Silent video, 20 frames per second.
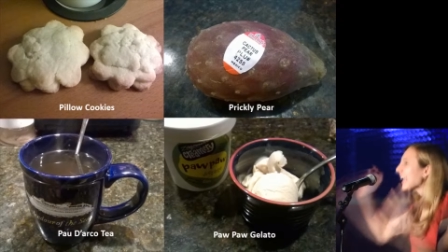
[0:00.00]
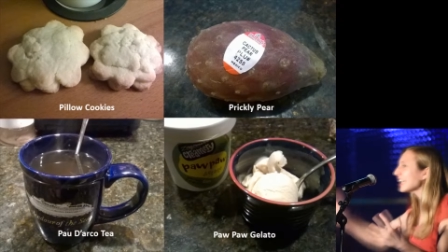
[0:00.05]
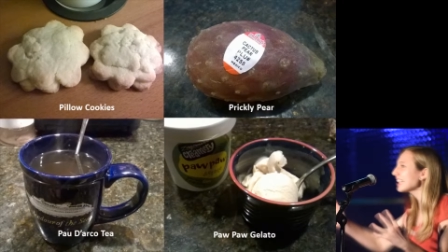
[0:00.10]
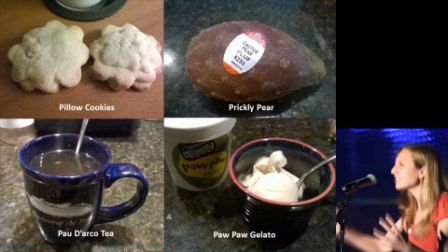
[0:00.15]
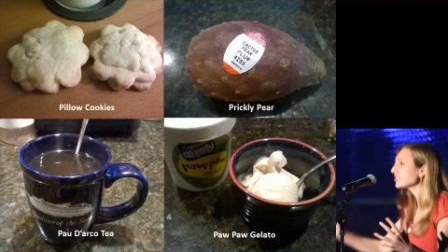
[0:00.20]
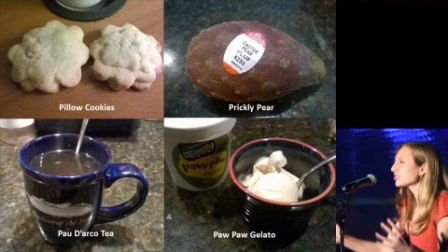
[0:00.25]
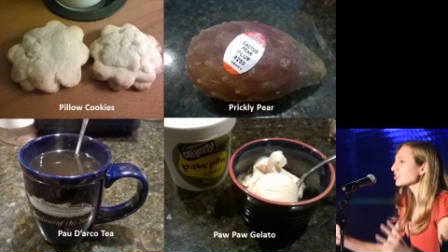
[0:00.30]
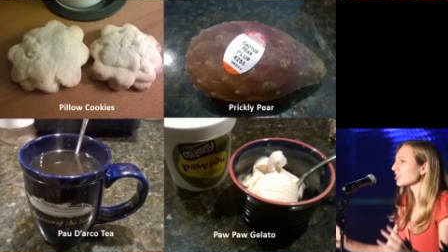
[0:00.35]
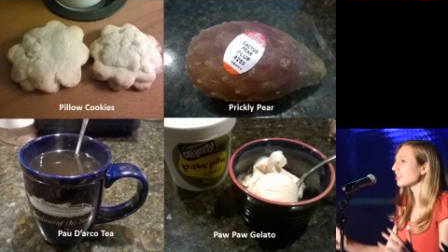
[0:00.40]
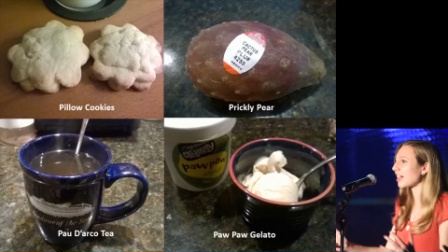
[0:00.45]

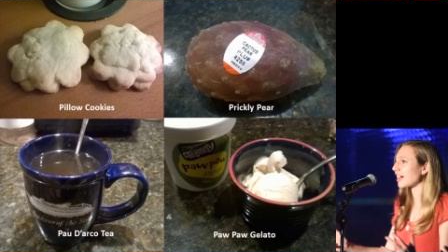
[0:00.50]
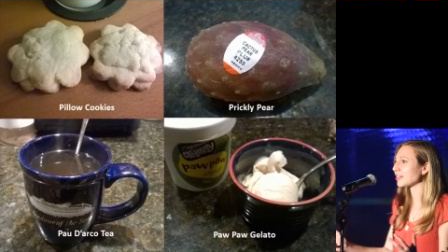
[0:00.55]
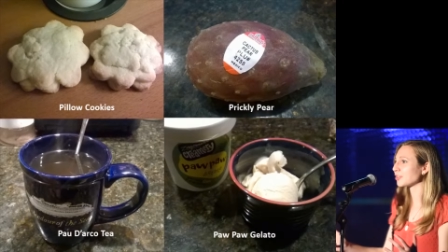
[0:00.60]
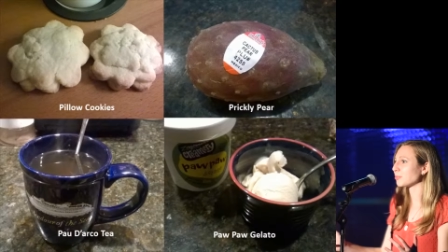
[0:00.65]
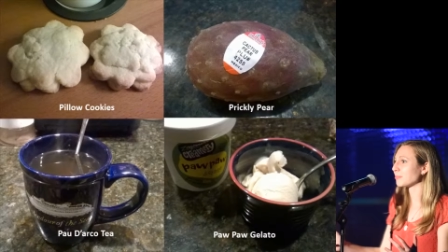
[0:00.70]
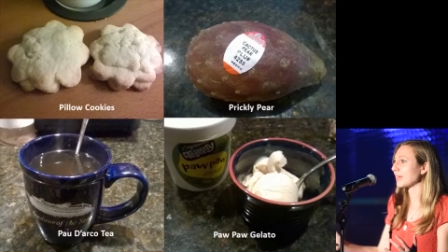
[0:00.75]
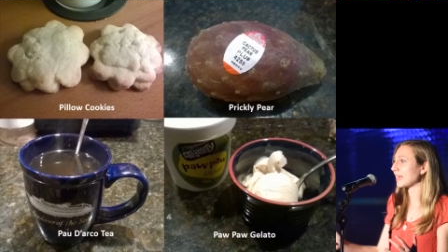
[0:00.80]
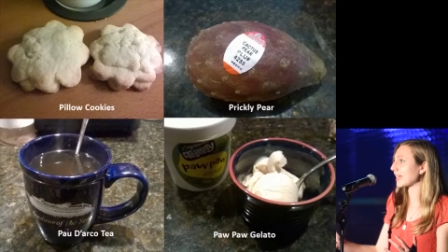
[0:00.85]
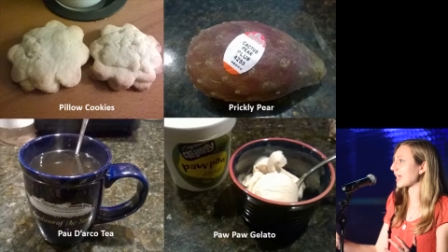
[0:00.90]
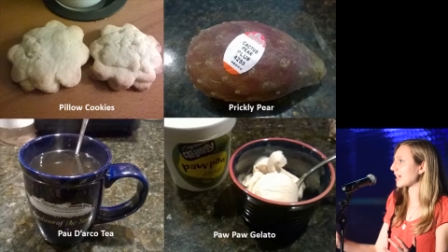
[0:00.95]
and
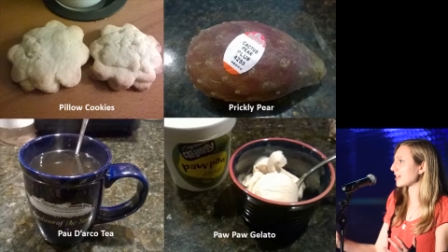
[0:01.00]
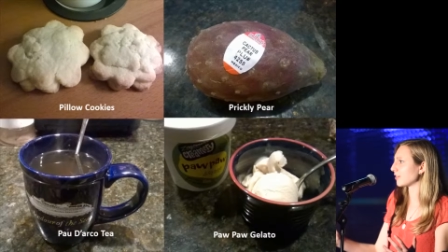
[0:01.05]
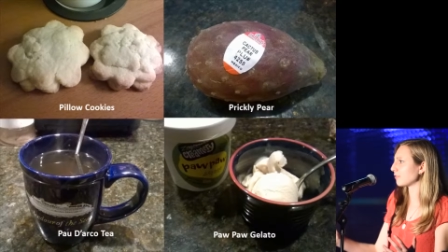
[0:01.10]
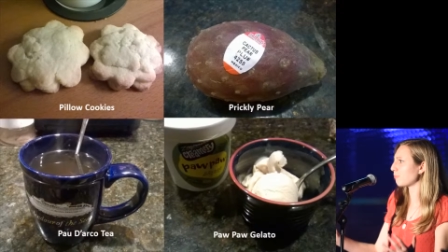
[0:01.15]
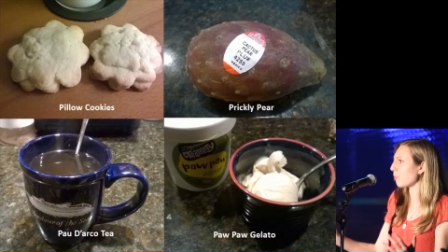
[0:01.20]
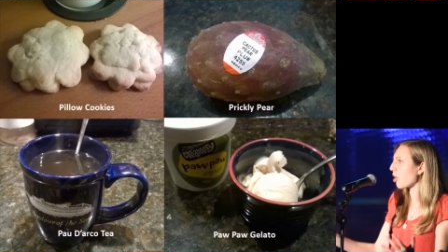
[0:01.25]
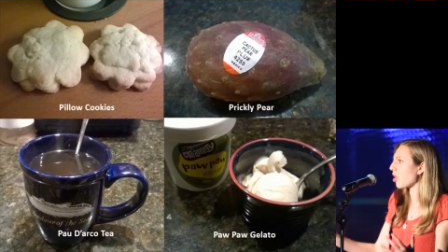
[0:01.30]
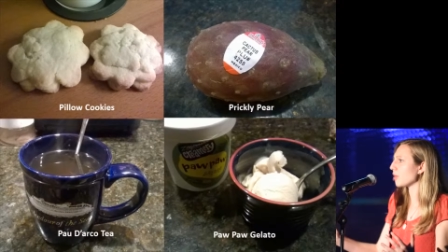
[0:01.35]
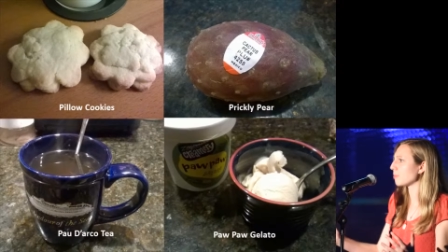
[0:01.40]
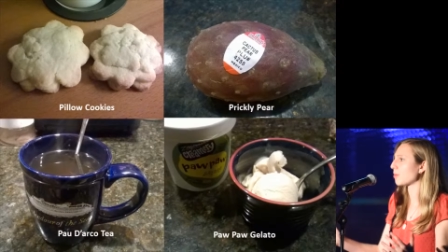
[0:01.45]
gelato made out of
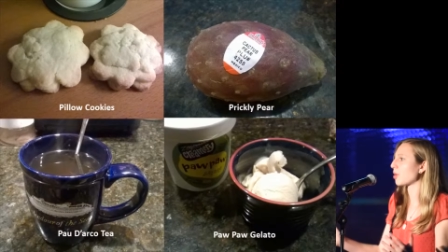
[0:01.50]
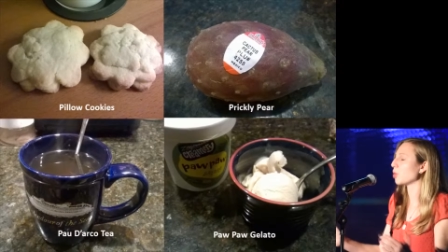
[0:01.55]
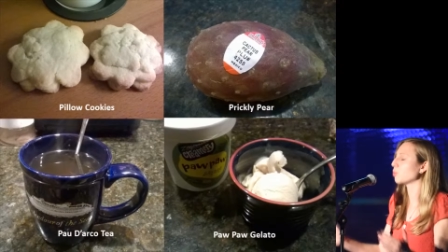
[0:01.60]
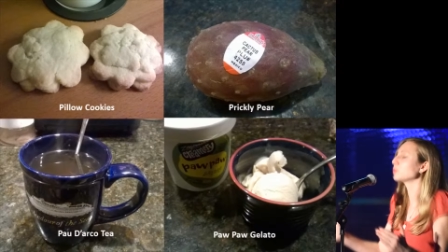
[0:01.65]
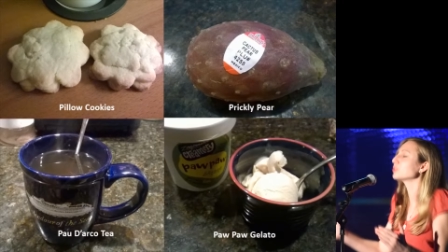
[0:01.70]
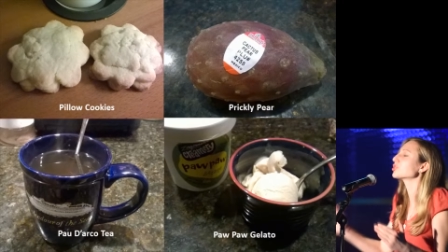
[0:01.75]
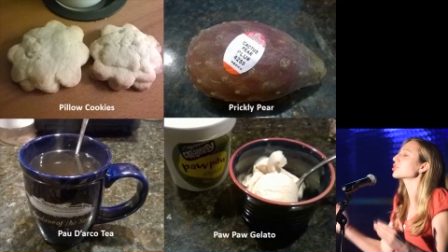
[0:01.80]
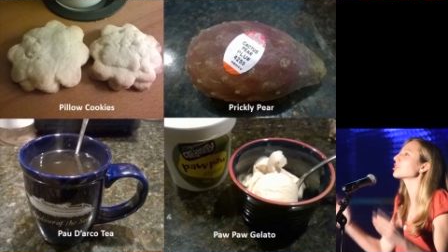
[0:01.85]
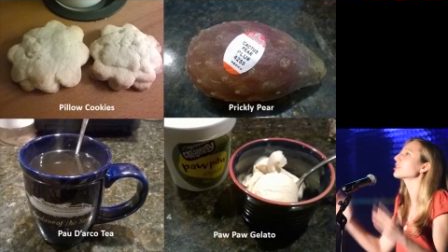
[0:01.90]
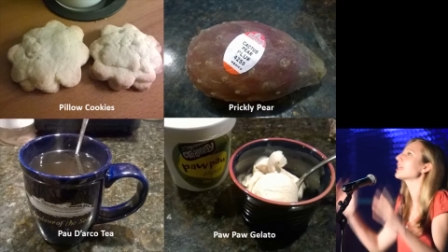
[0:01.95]
pawpaw,
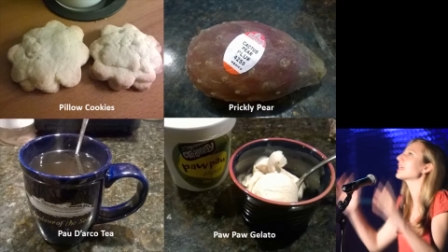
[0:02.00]
which are